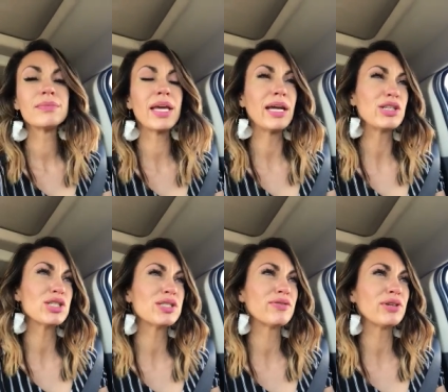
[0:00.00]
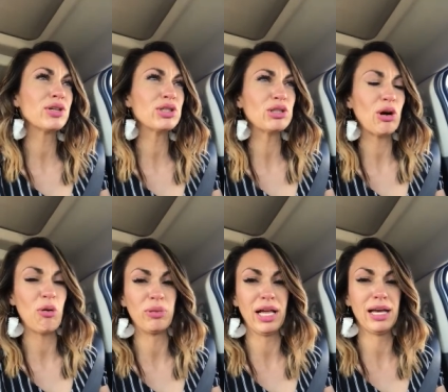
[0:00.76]
and I just feel
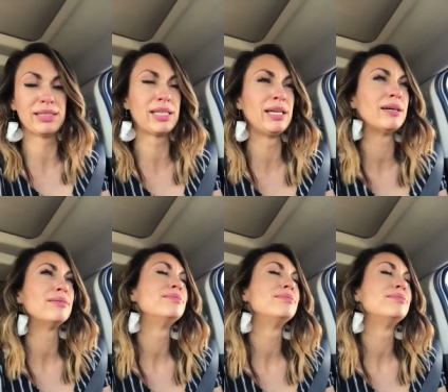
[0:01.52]
so blessed